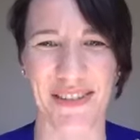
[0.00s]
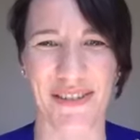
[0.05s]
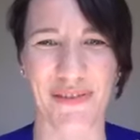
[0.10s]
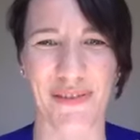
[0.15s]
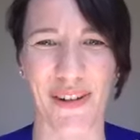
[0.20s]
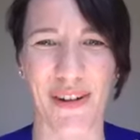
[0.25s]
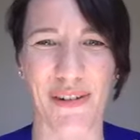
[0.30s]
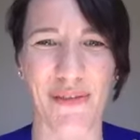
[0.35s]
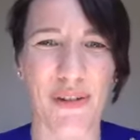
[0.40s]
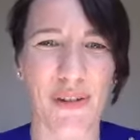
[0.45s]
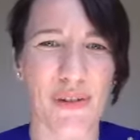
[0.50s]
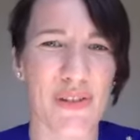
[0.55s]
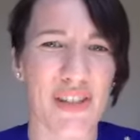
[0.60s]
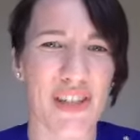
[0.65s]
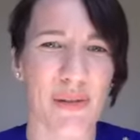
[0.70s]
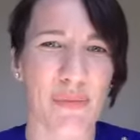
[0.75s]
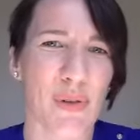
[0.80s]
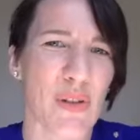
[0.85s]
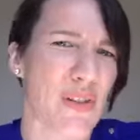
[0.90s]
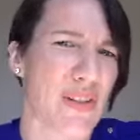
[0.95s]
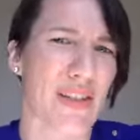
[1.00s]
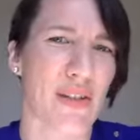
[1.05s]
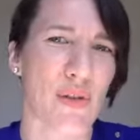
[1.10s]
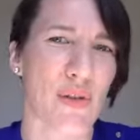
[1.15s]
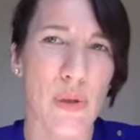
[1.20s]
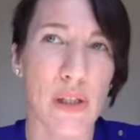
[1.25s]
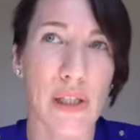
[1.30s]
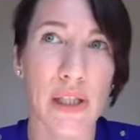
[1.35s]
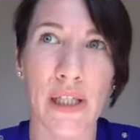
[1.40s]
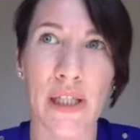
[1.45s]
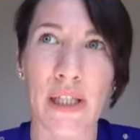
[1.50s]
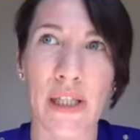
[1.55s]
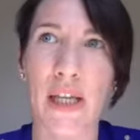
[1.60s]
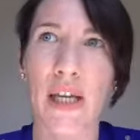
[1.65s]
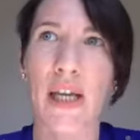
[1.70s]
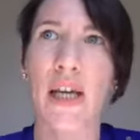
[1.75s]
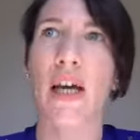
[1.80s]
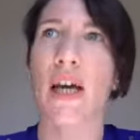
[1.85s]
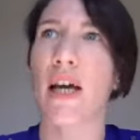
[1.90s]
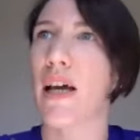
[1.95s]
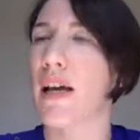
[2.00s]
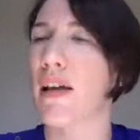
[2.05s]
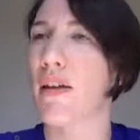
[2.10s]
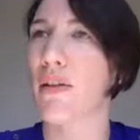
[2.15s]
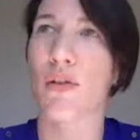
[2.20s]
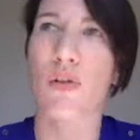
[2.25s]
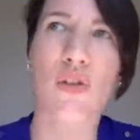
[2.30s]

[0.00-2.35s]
of content, because it's really either